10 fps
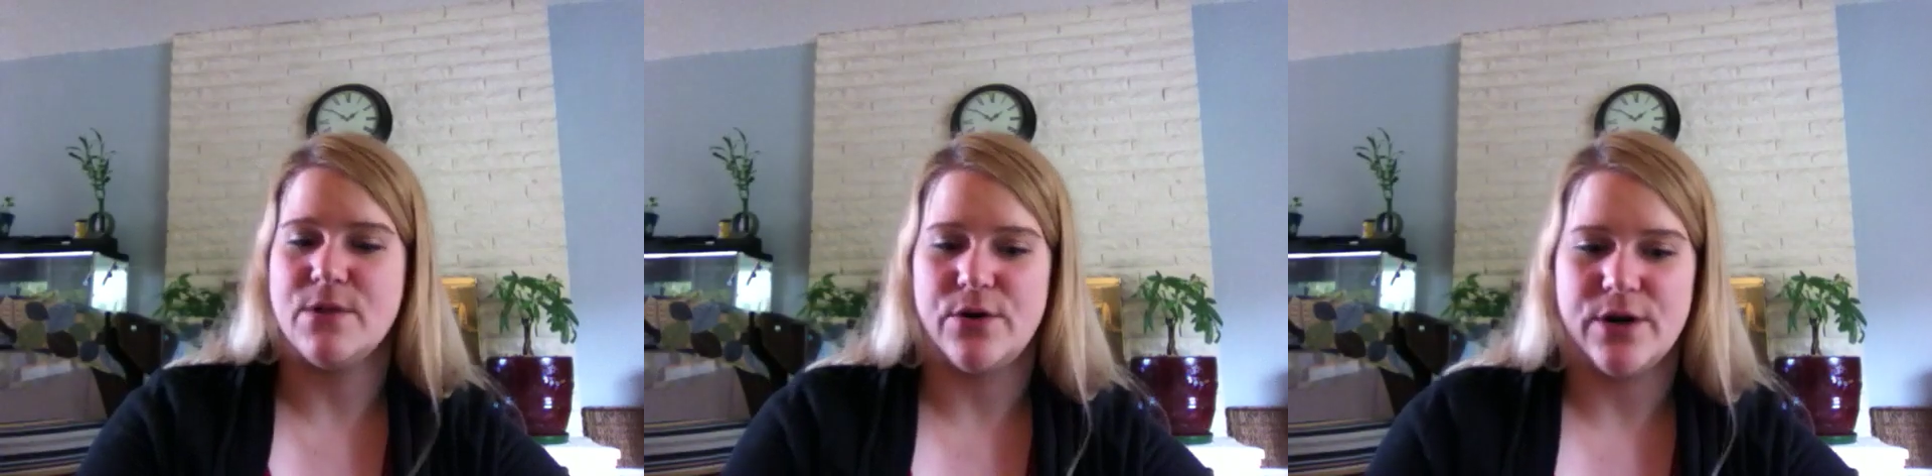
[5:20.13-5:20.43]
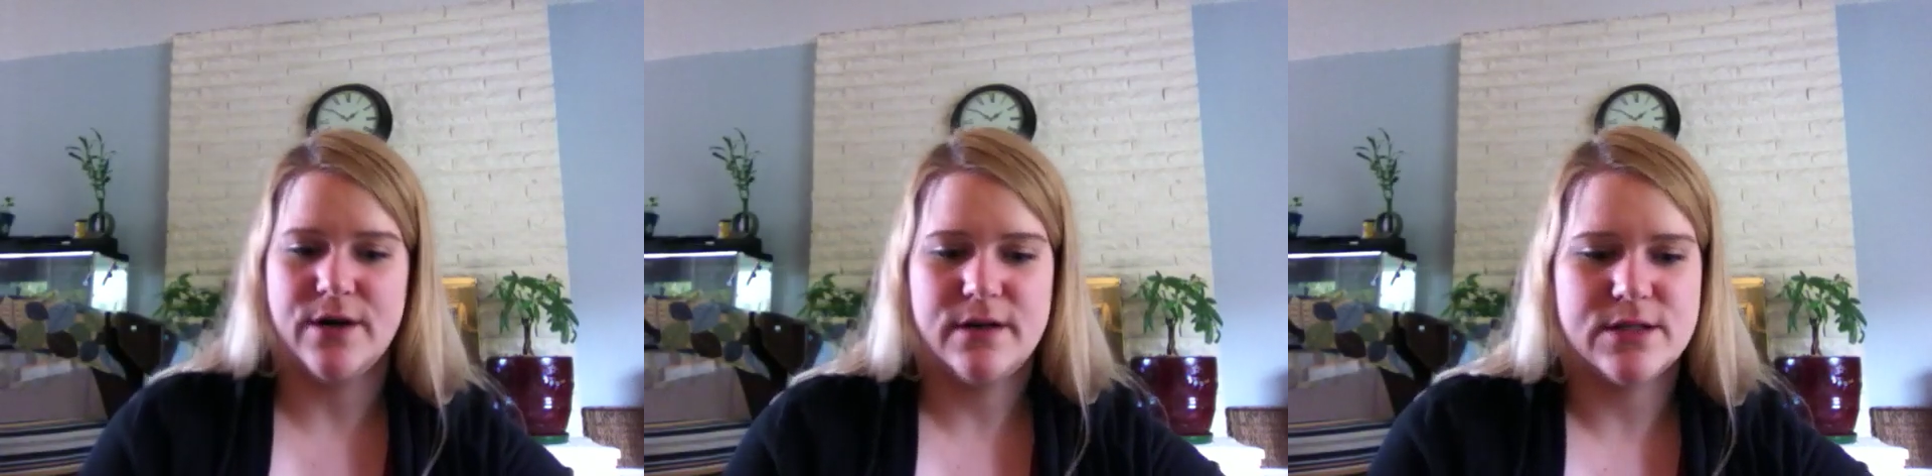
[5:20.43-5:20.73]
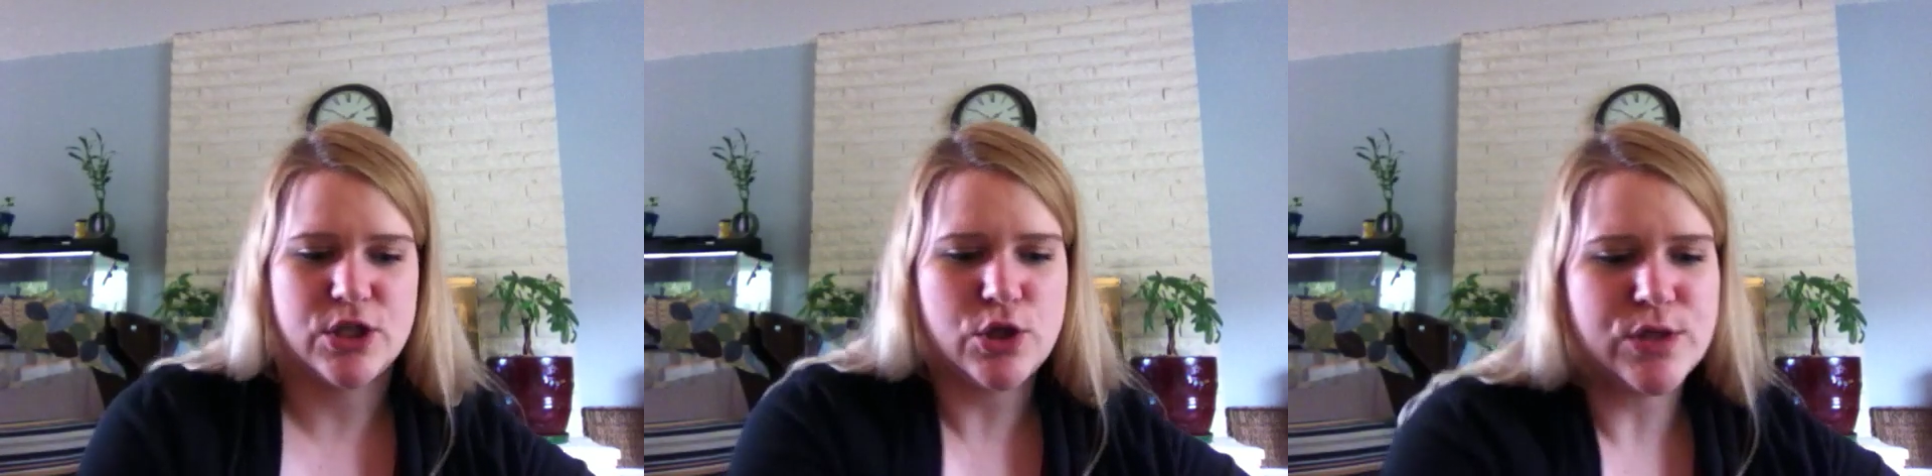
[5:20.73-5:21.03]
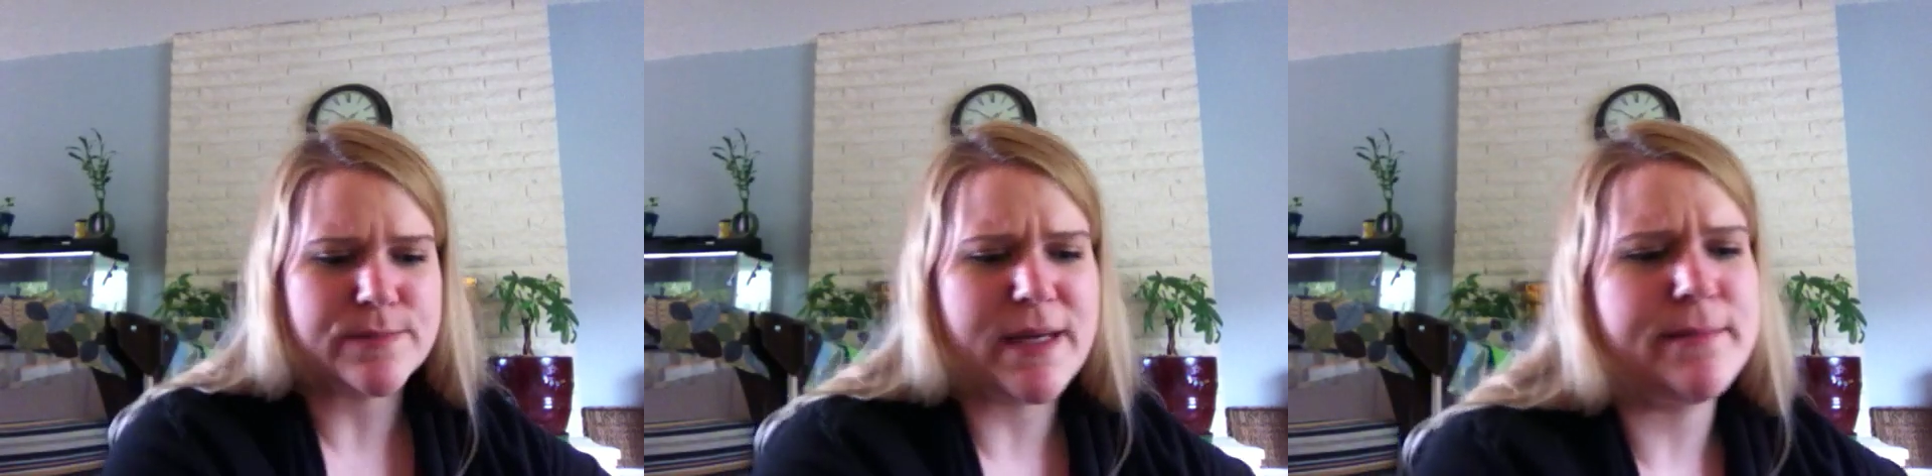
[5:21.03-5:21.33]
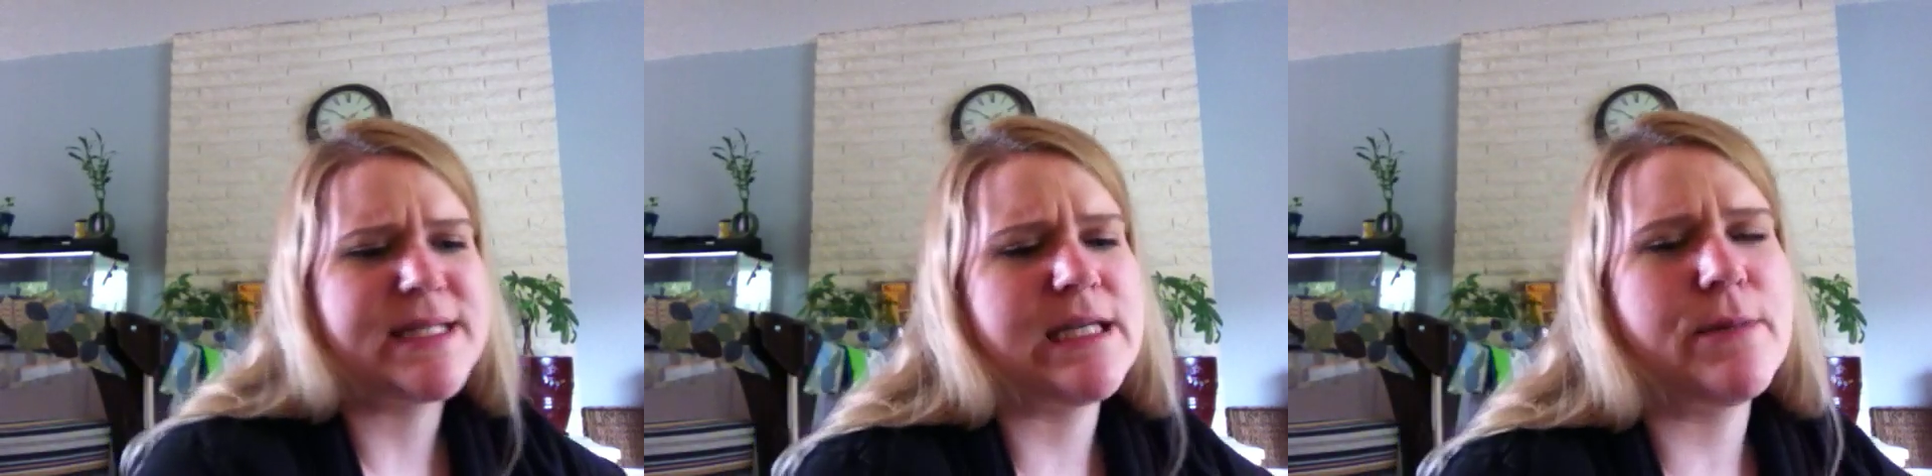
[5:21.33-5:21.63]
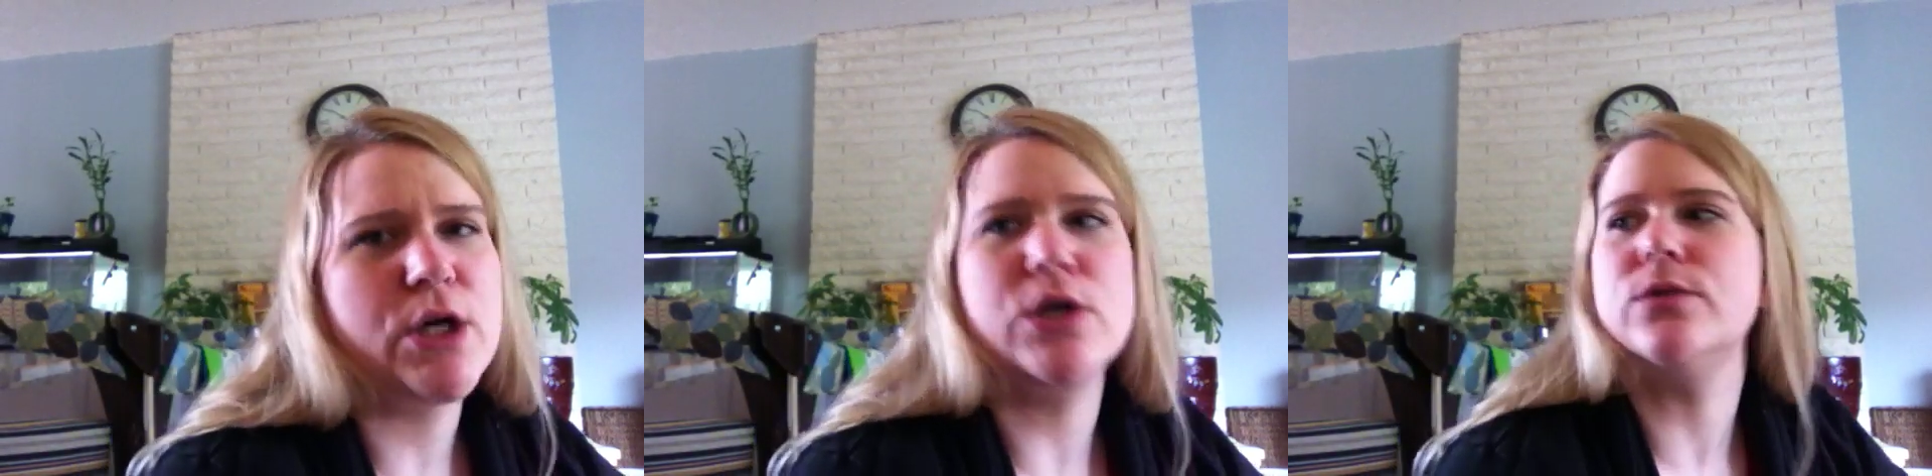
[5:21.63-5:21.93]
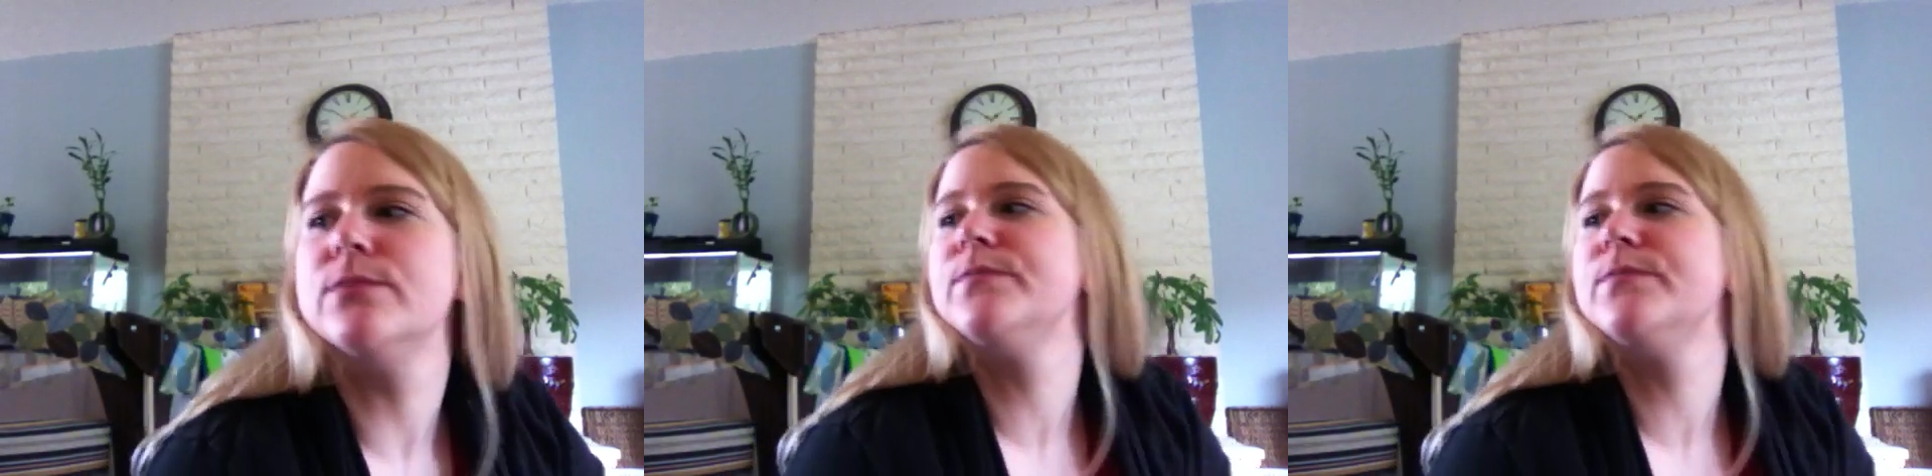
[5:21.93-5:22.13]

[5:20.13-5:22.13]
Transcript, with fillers: motor. Excuse me, messy Magoo.